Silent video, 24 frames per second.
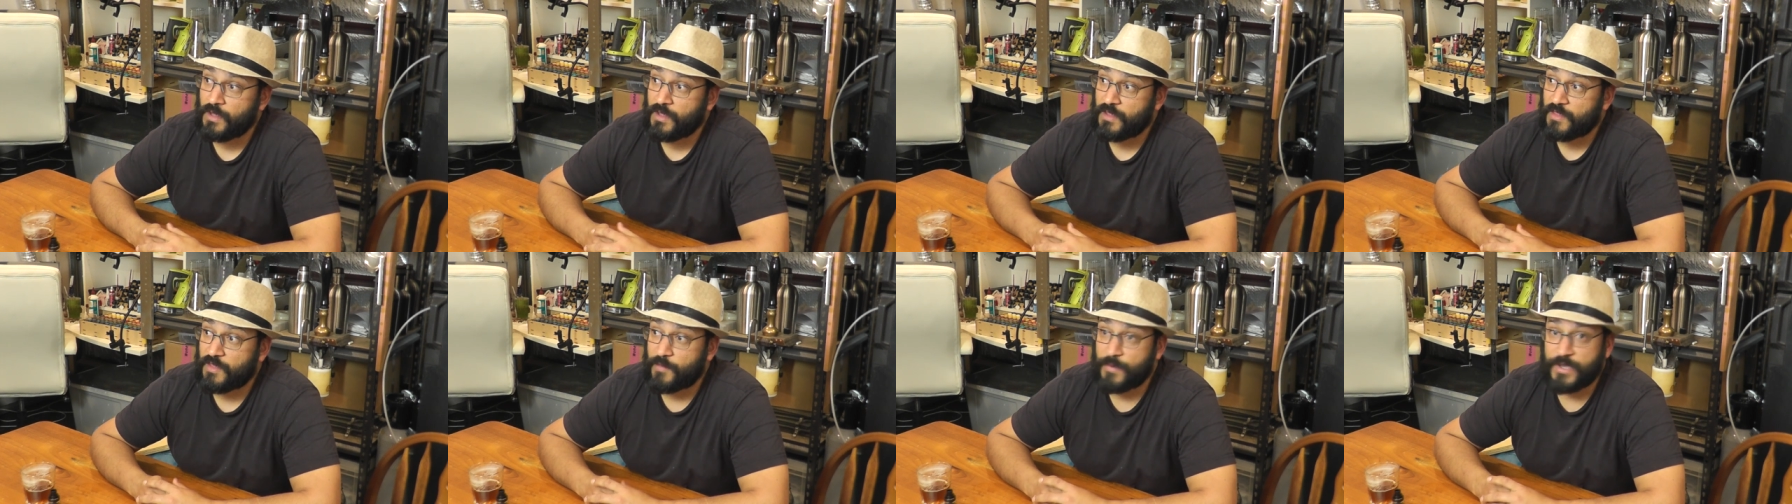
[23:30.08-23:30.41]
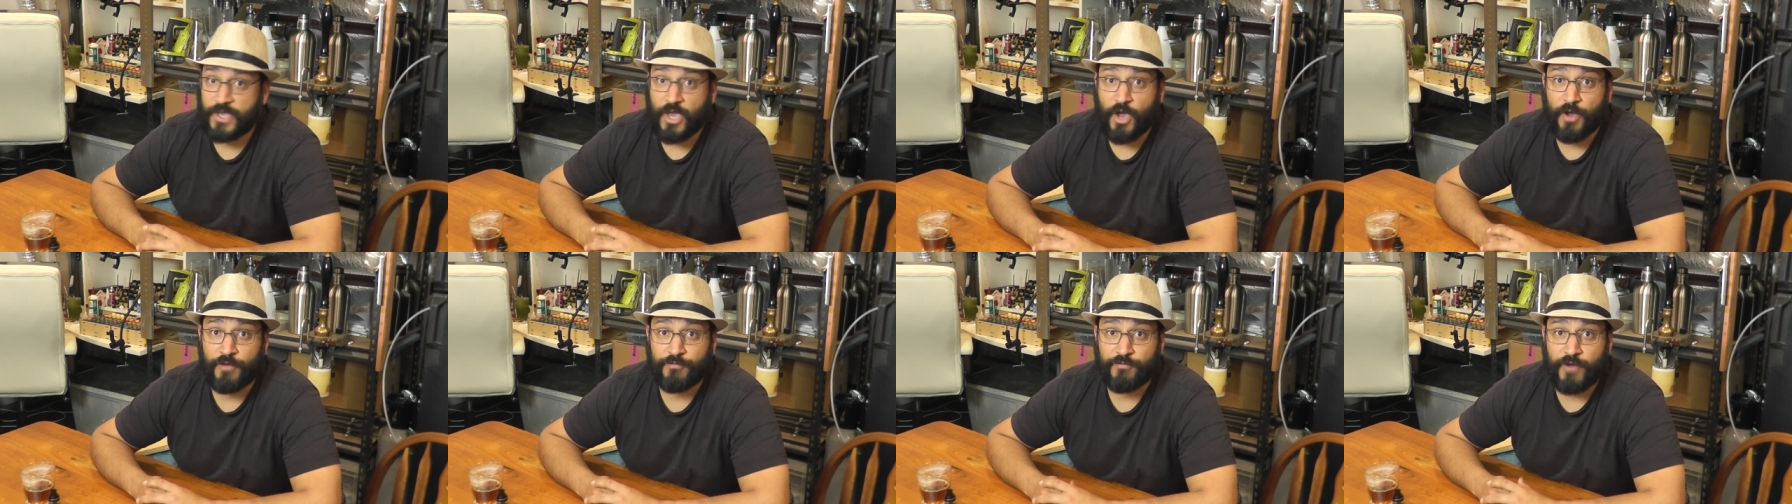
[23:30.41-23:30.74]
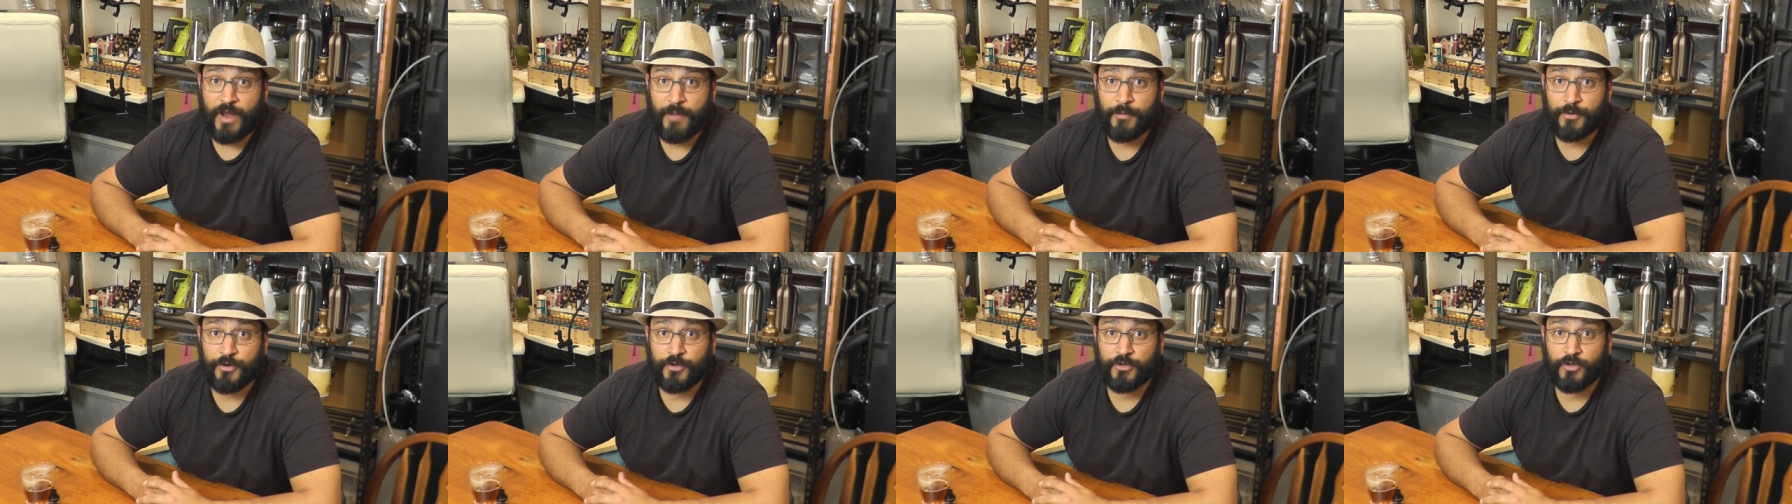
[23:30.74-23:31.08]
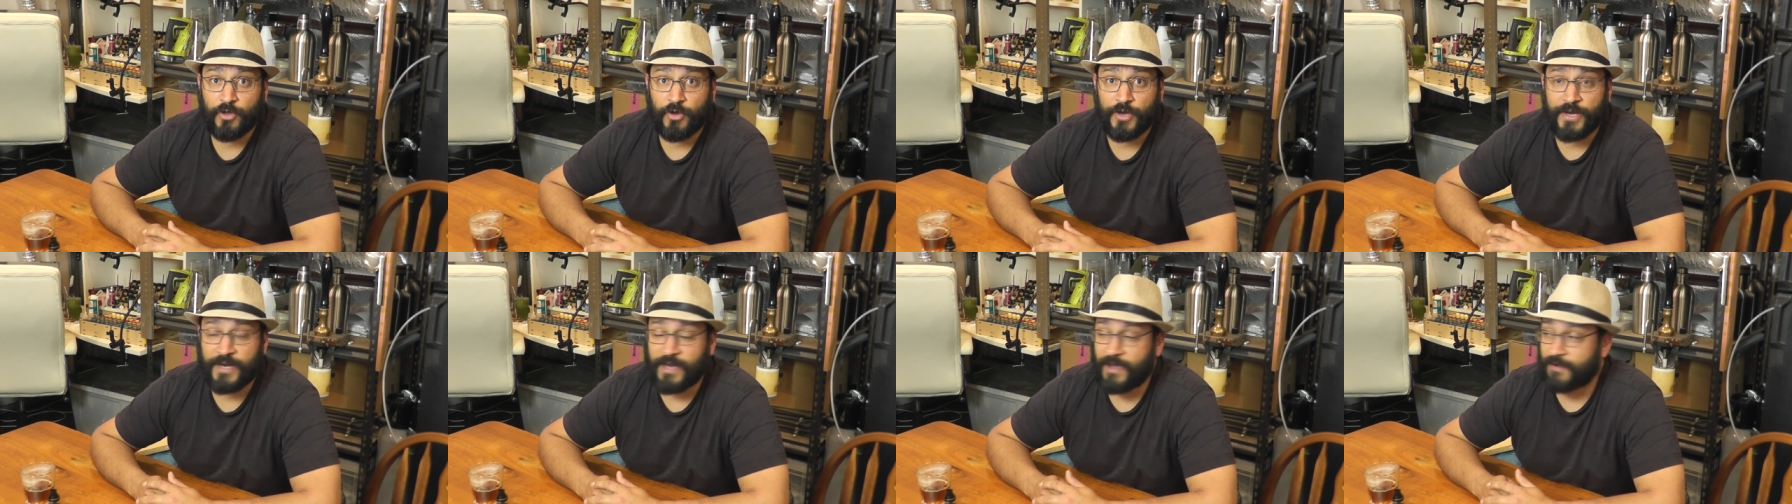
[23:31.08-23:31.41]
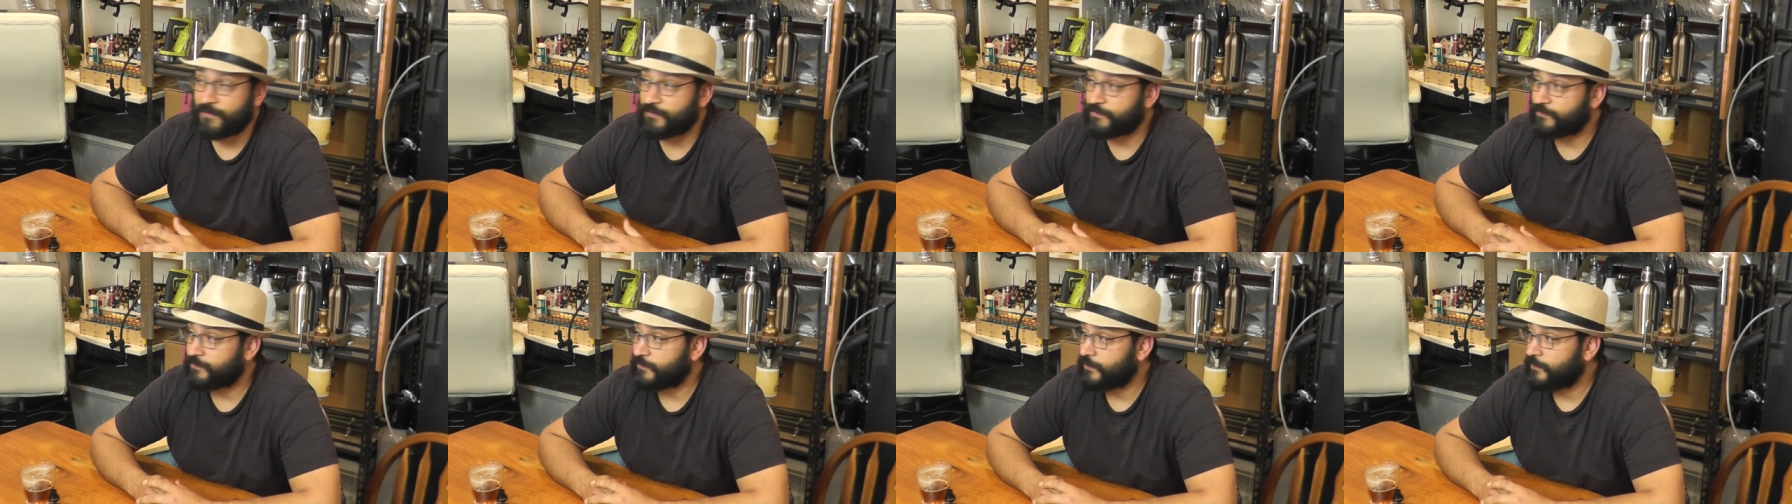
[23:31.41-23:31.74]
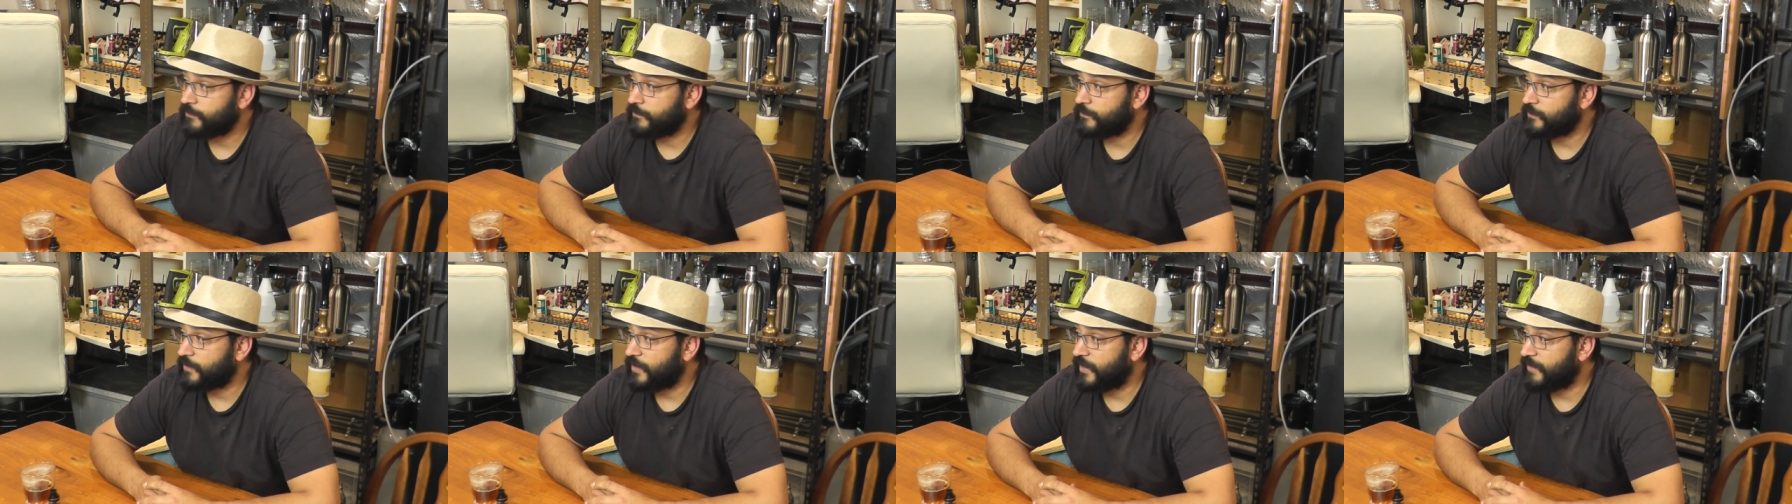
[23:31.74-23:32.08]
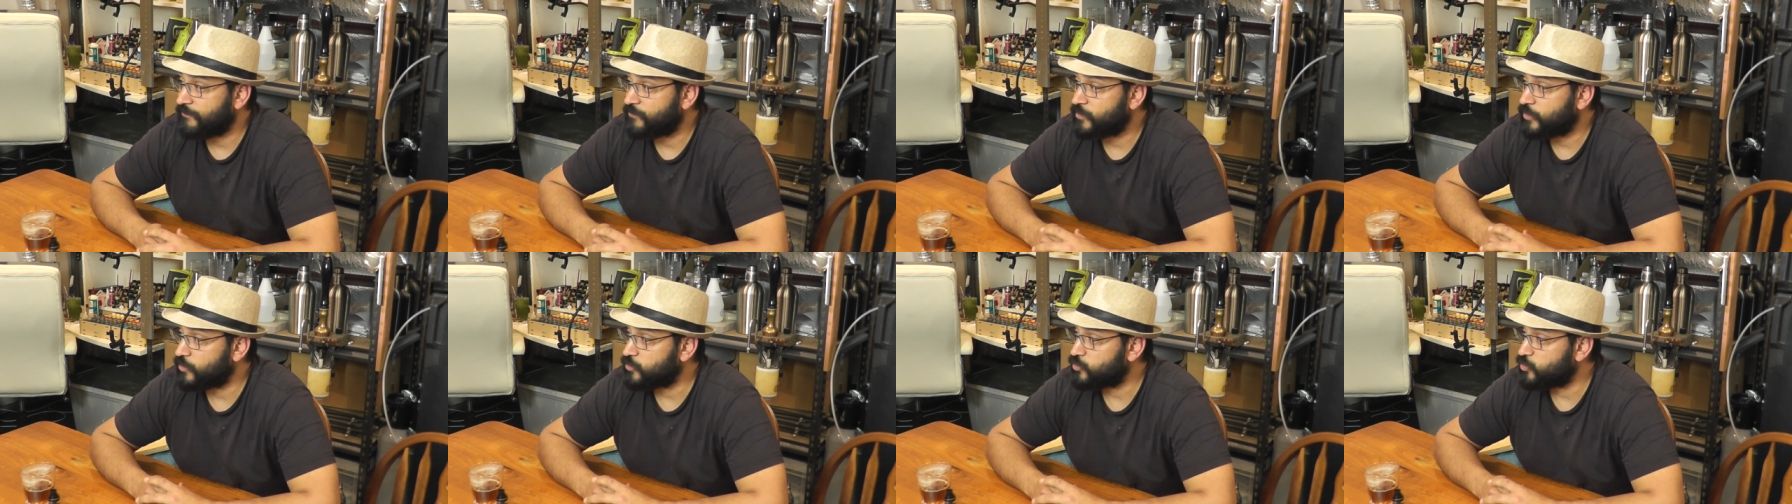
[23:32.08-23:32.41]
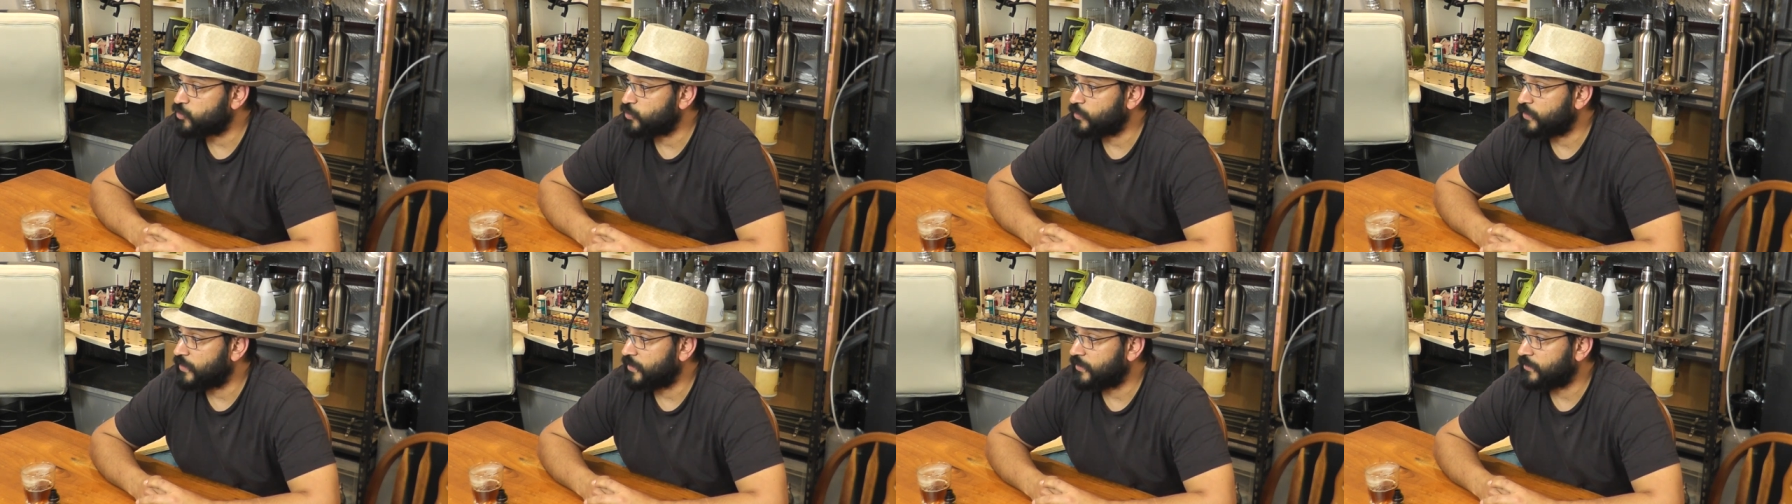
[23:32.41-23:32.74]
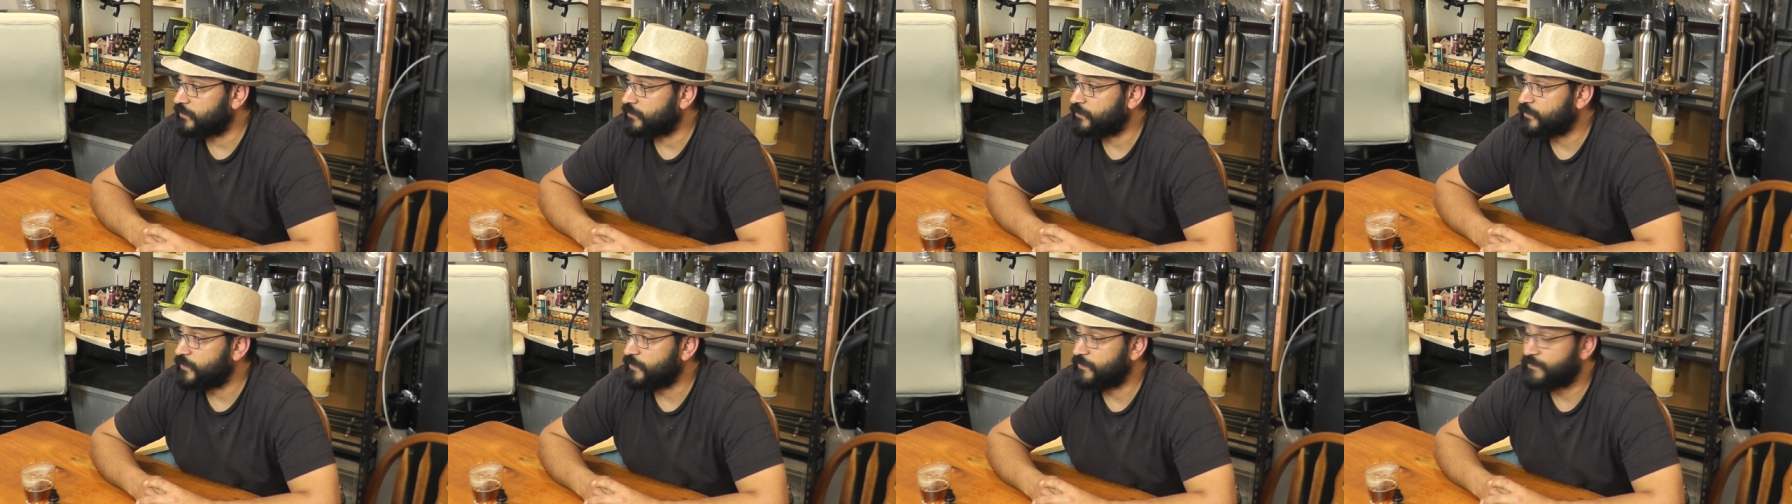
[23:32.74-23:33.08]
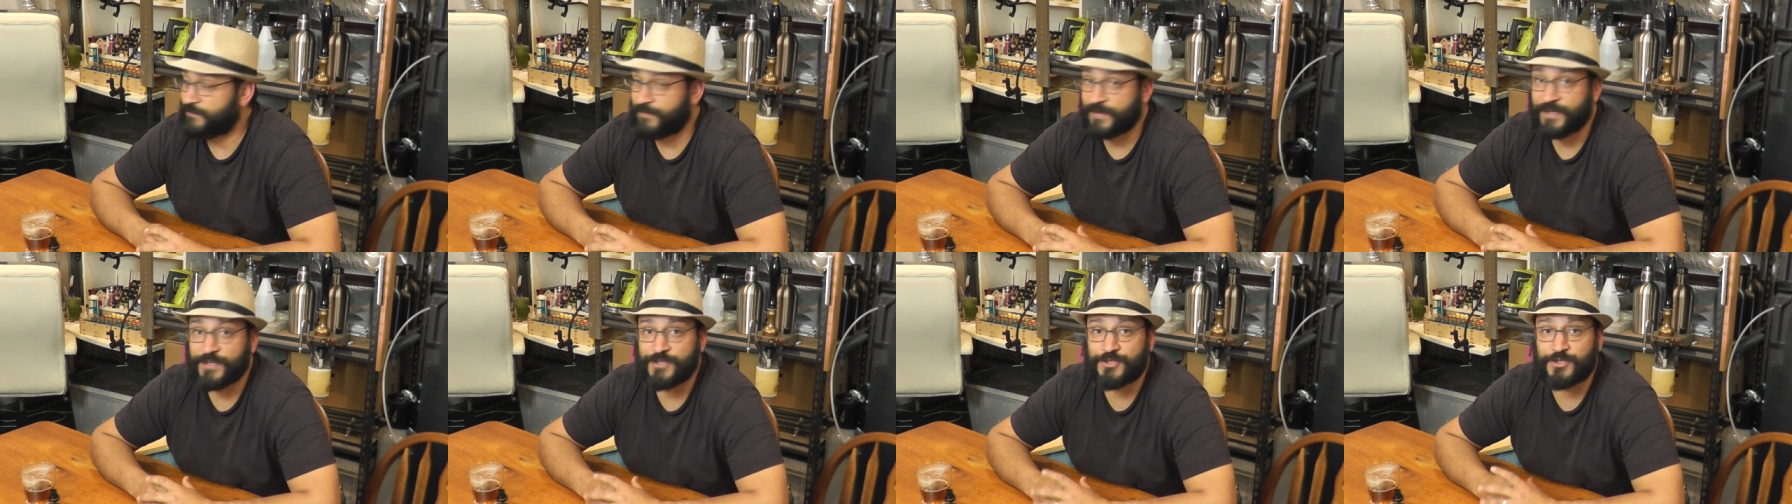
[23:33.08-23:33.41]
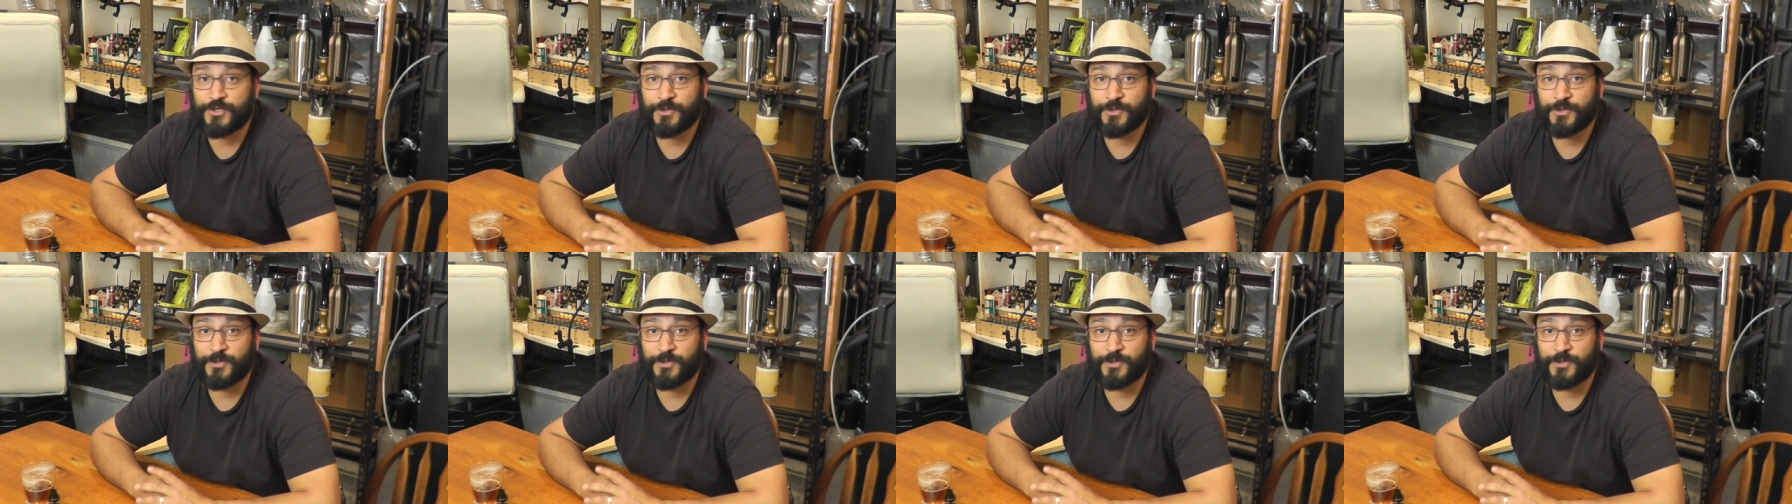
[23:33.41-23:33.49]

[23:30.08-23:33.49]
There we go. I've rambled on long enough. I've got to uh, finish